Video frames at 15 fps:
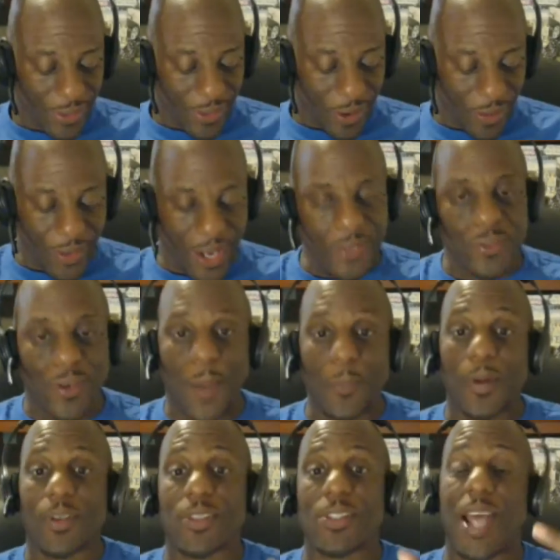All right, so I'm
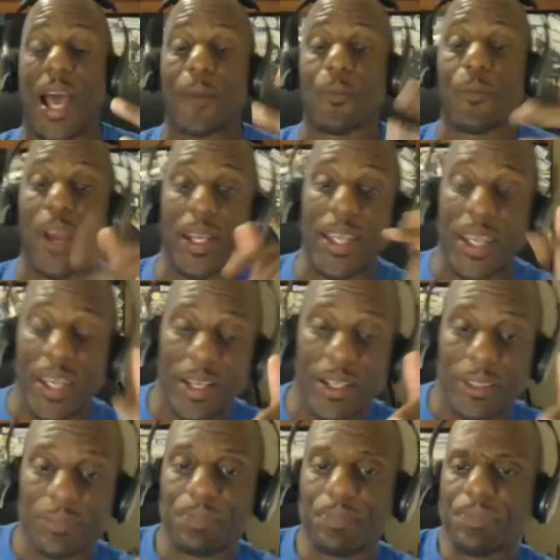going to stop right here.
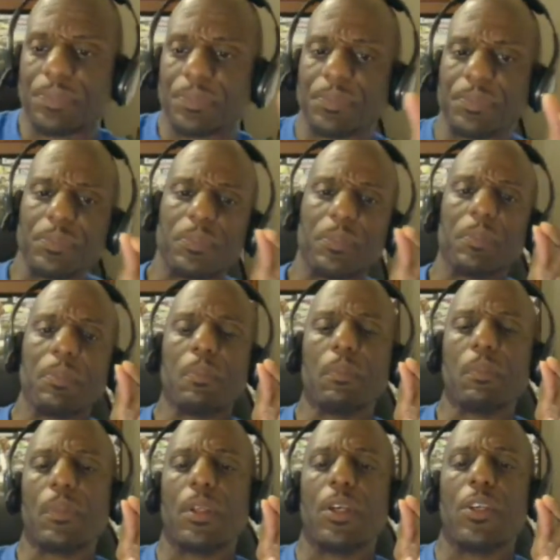
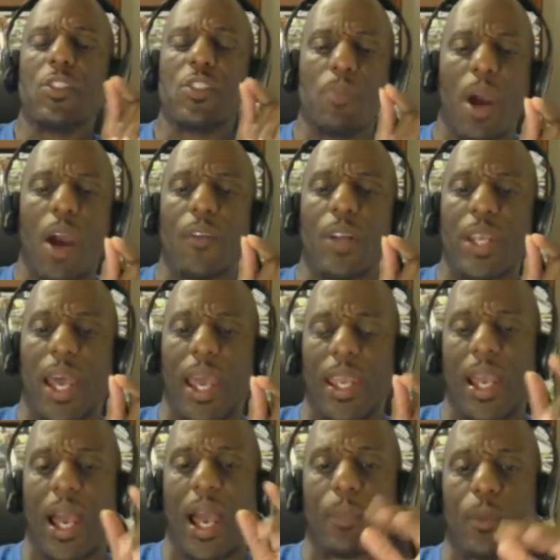Tomorrow
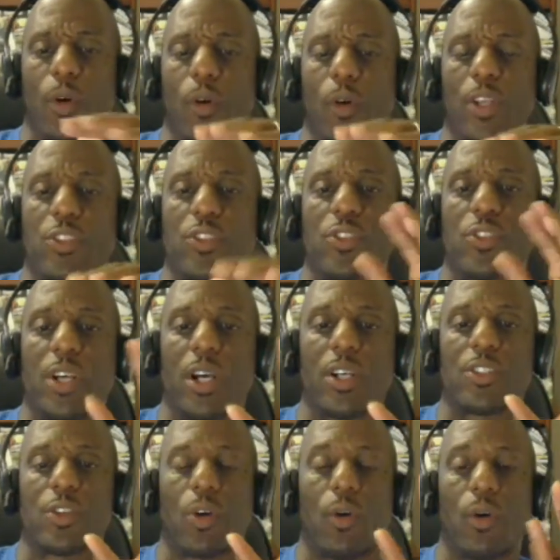night, I'm going to
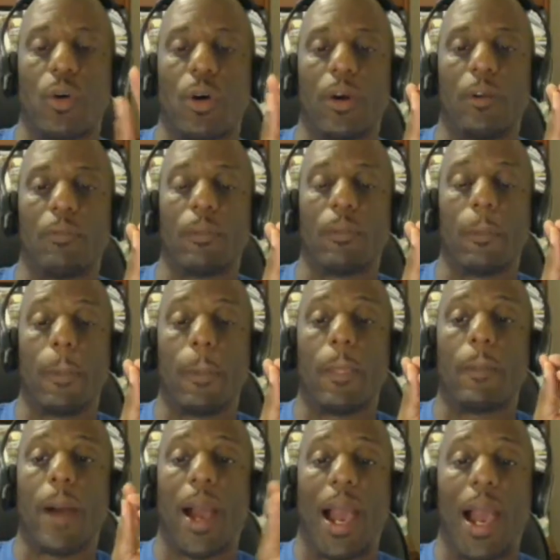touch on
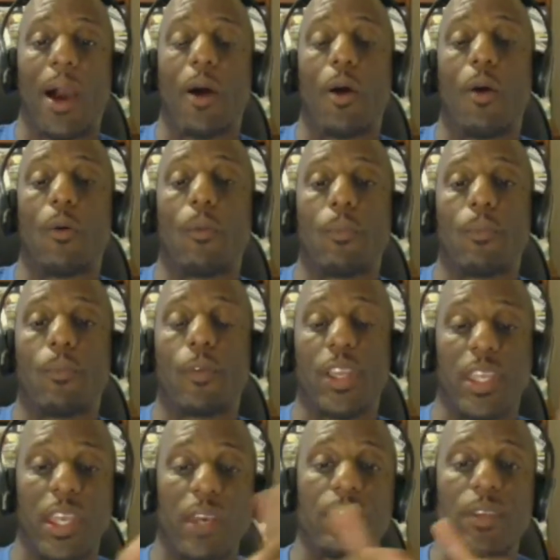how
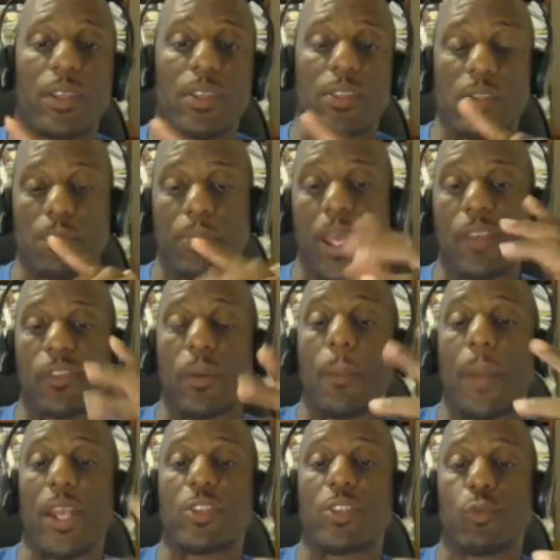forgiveness plays a
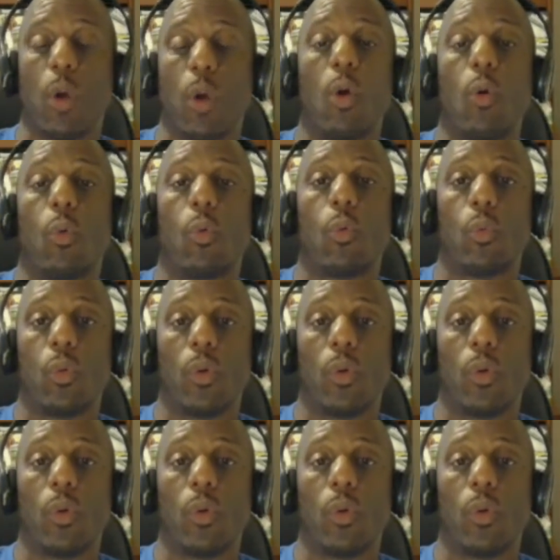major role